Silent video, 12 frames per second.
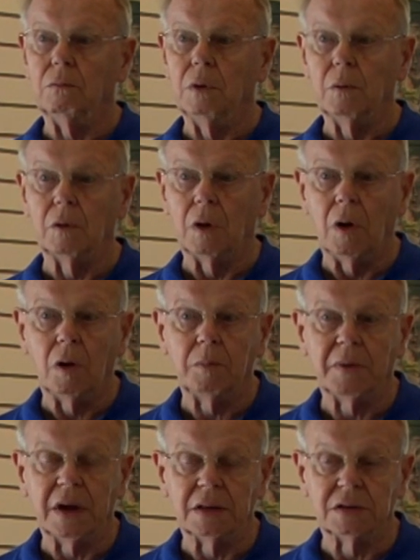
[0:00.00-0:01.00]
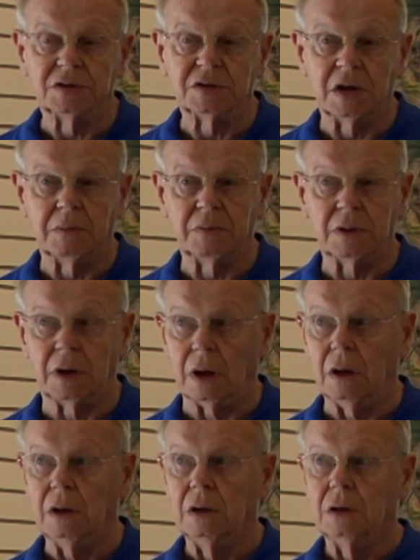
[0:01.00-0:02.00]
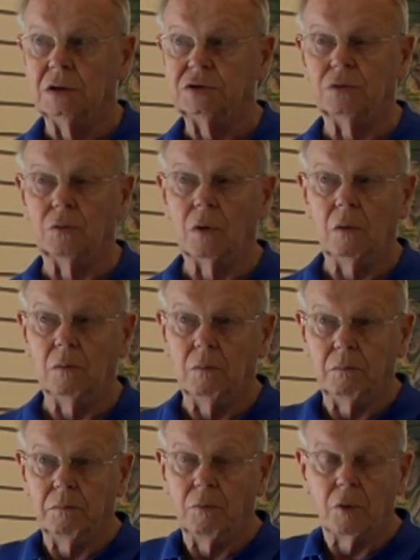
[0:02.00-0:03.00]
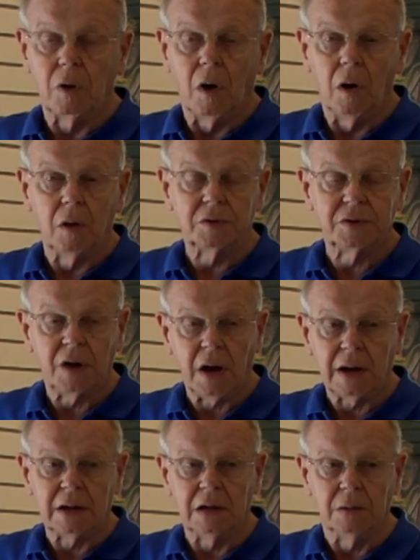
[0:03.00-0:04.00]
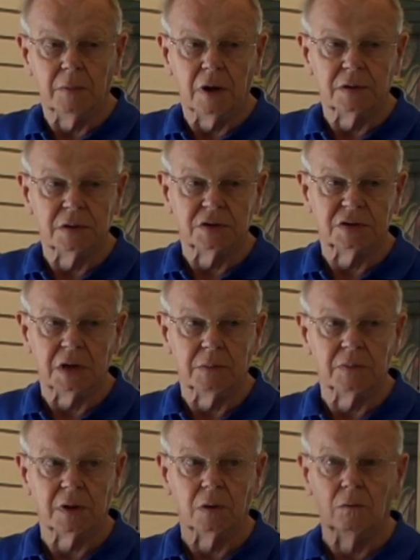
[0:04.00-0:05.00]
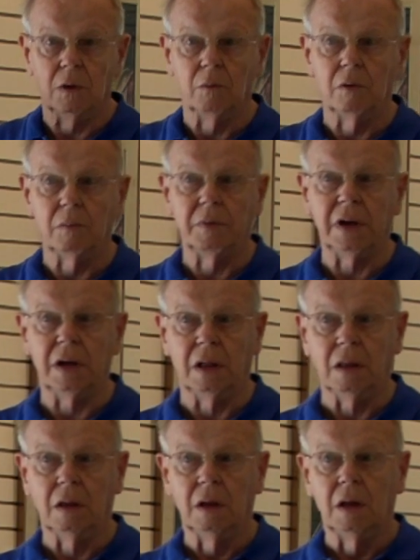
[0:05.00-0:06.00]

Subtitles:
We will all paint the same thing. So we're all talking about the same thing when we're painting.